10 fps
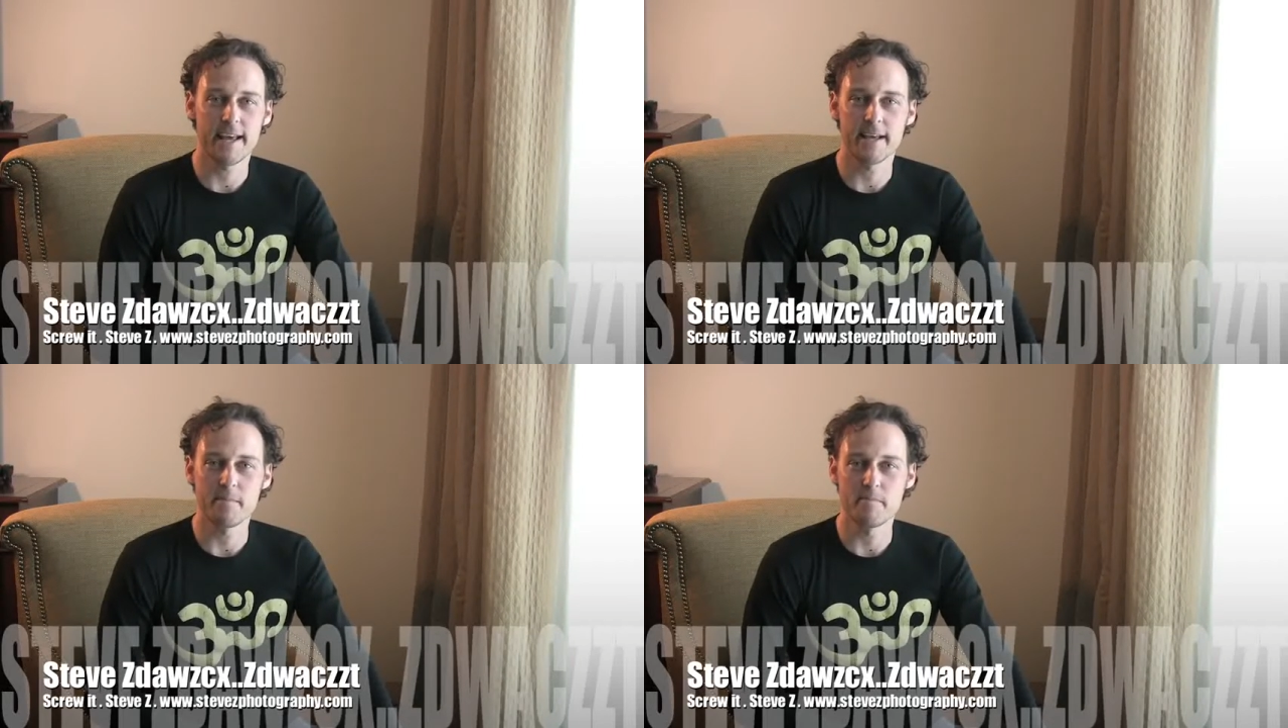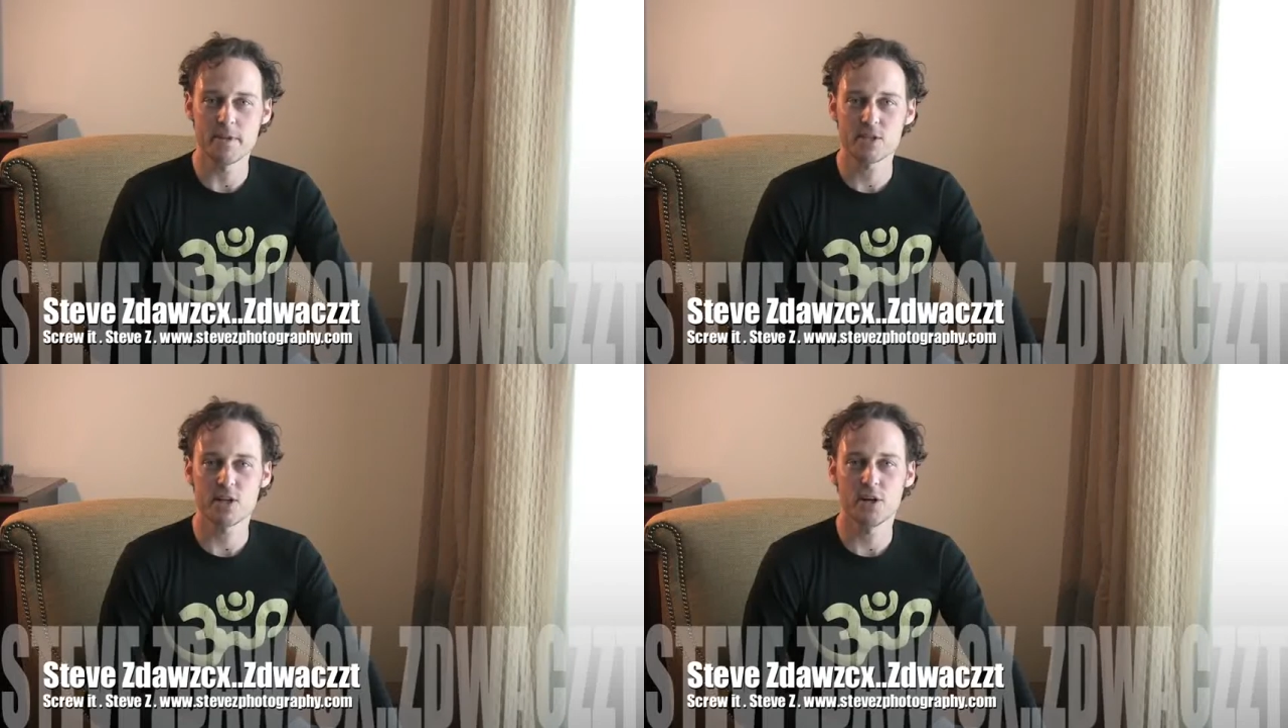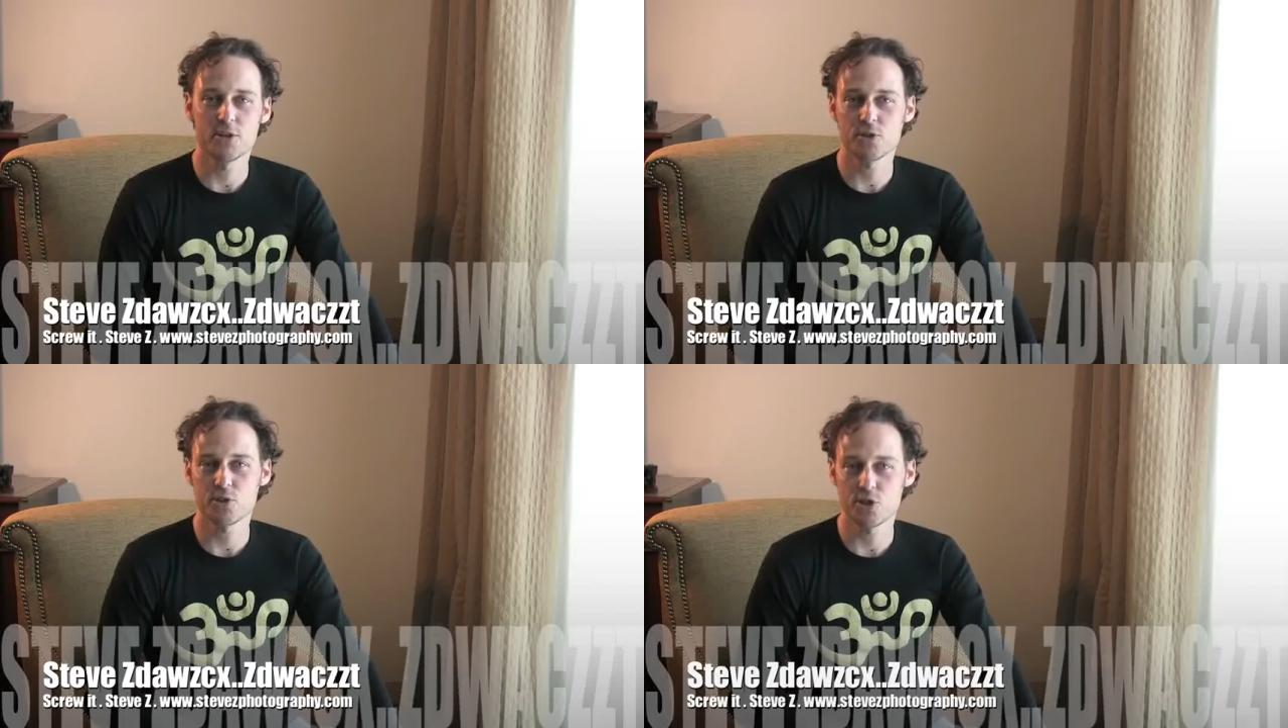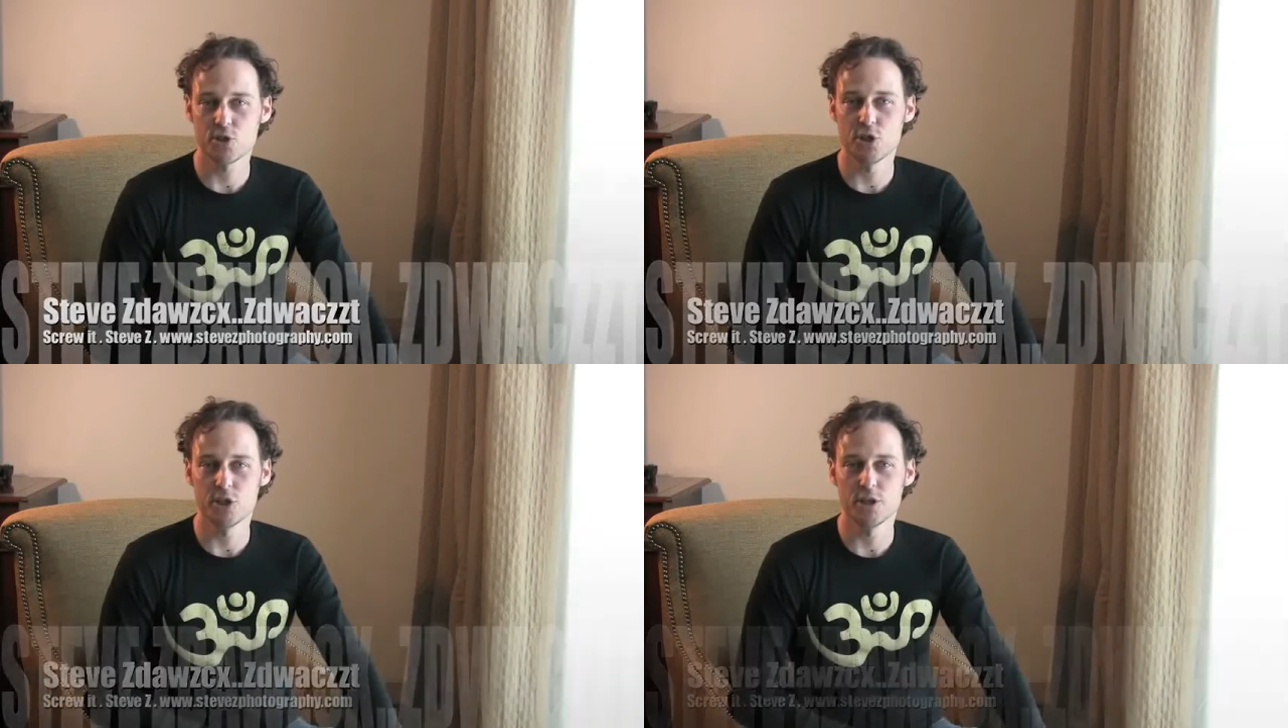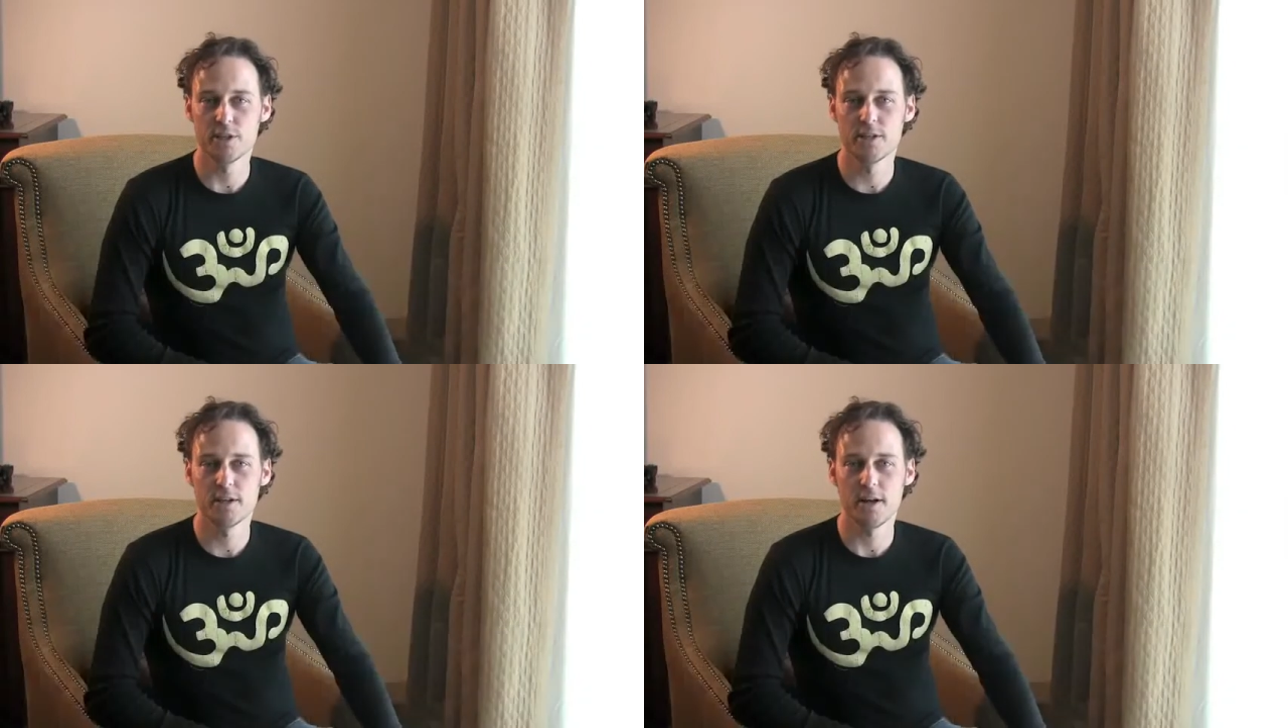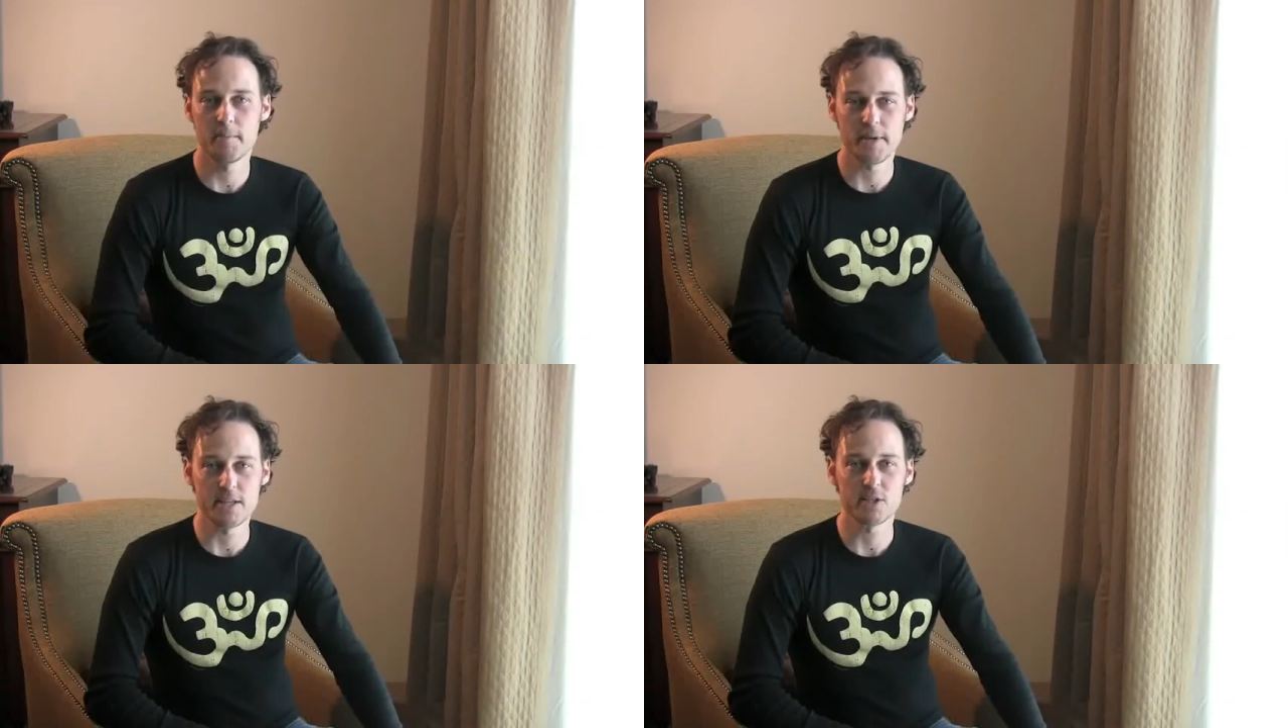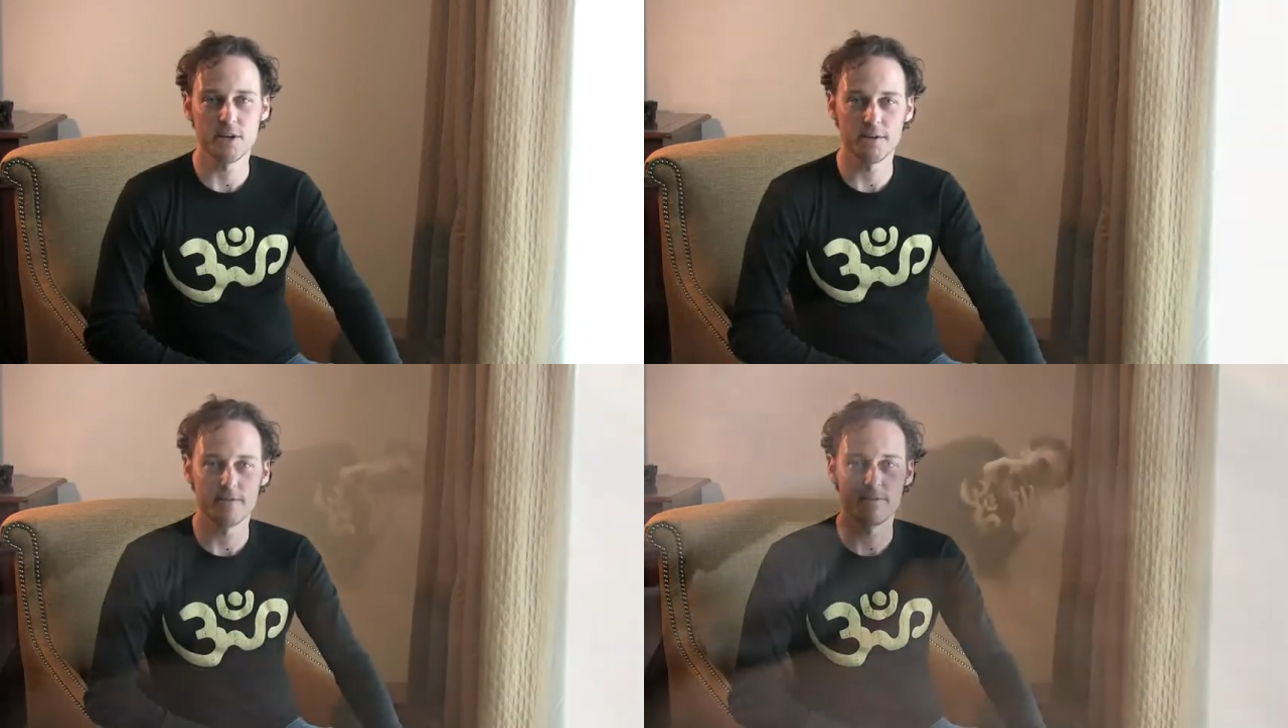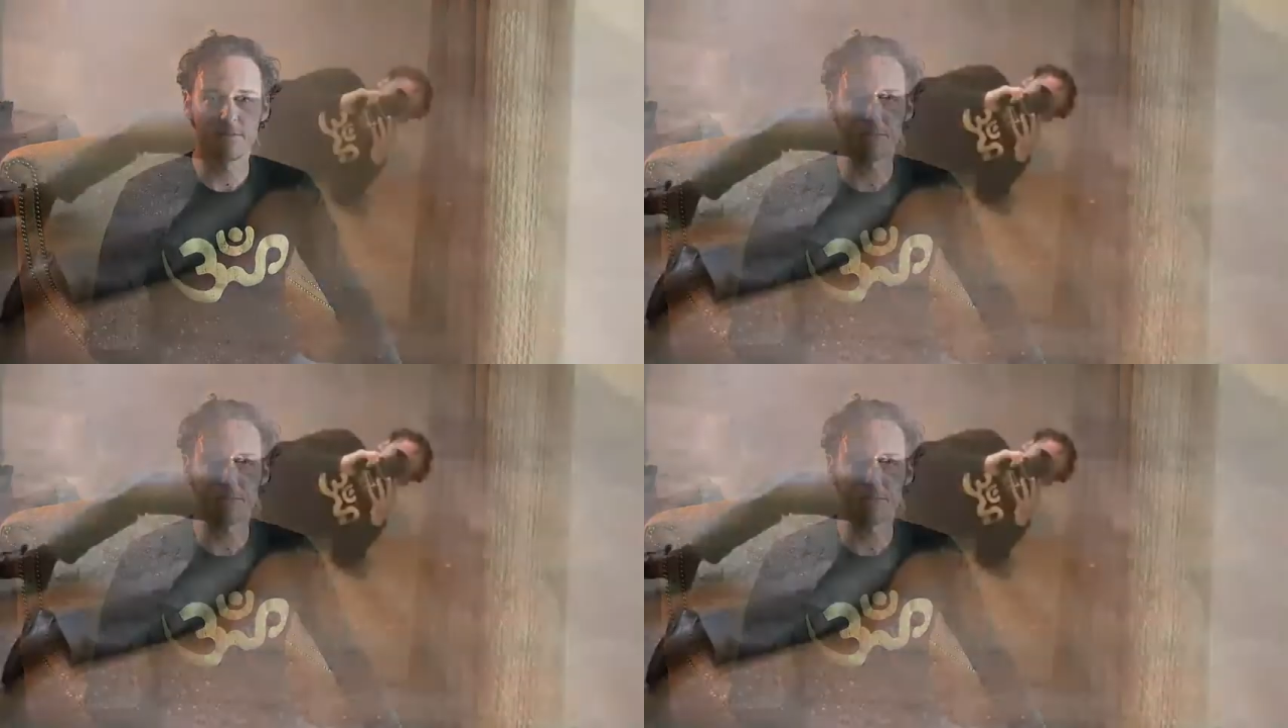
a misunderstood piece of